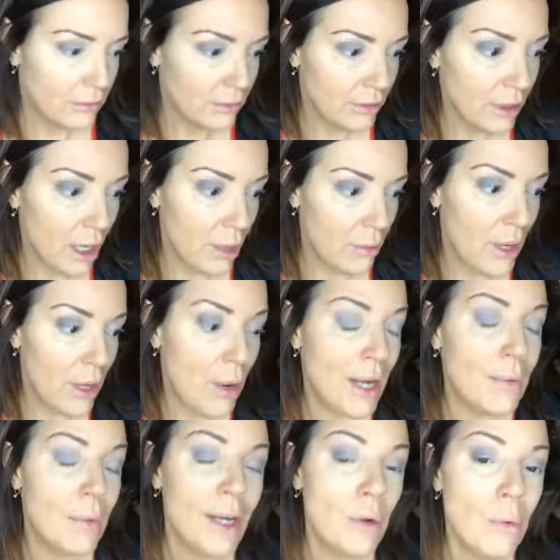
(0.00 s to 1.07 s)
you know, I,
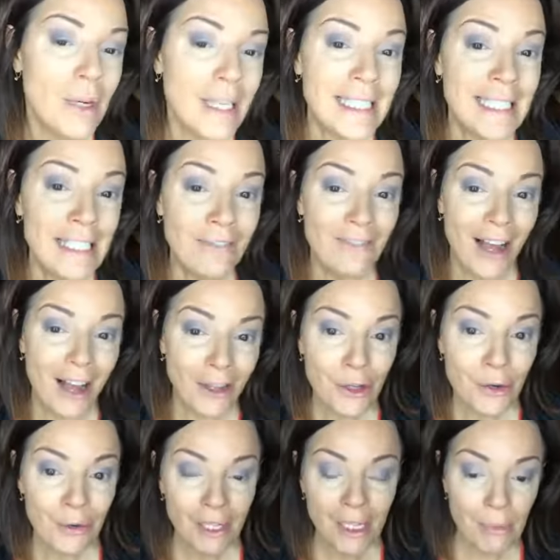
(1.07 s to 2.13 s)
I, don't want to
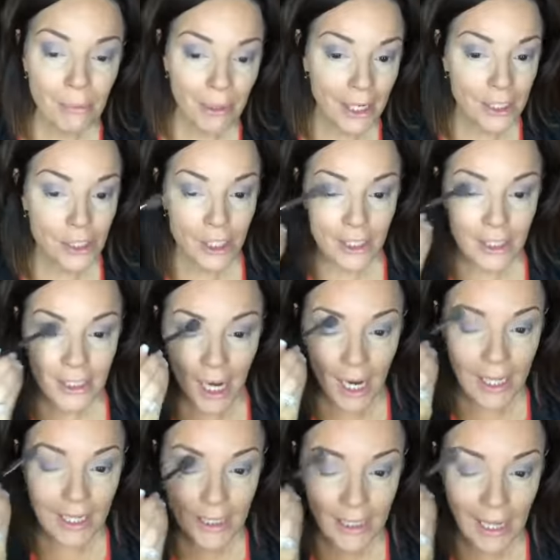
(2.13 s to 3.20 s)
devalue it, but I just, I
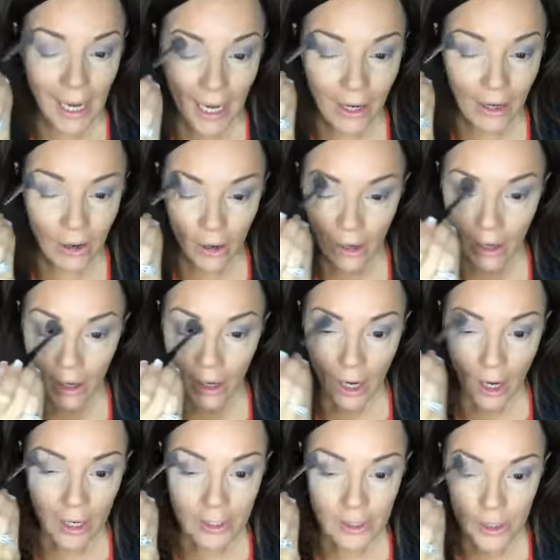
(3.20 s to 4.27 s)
didn't care.
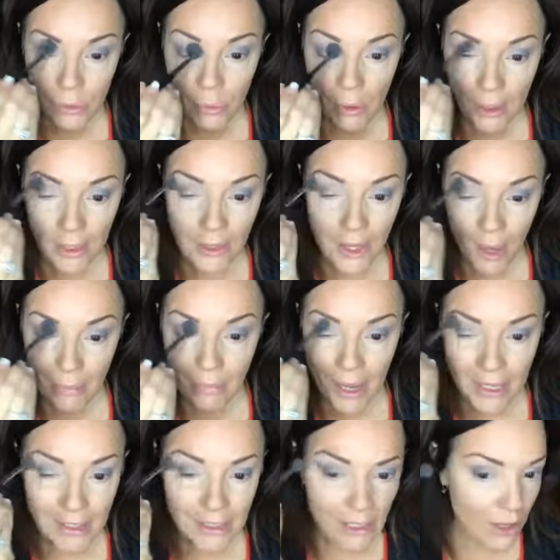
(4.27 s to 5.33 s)
I just wanted that
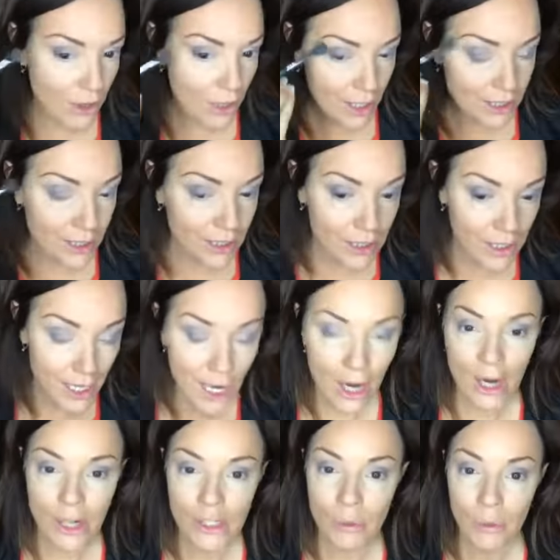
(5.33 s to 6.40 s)
mascara. I didn't care.
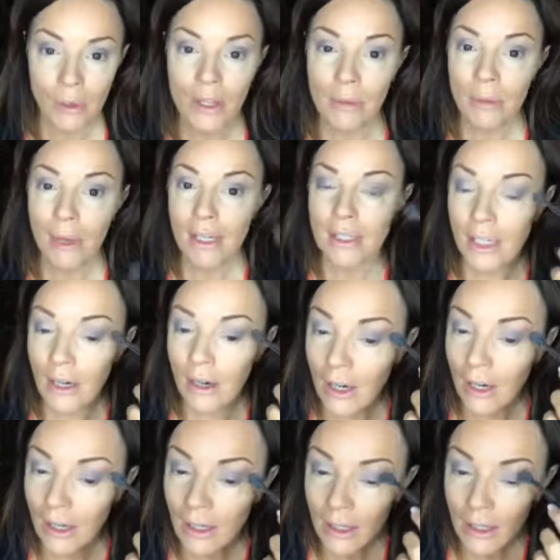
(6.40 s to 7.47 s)
I just wanted the mascara.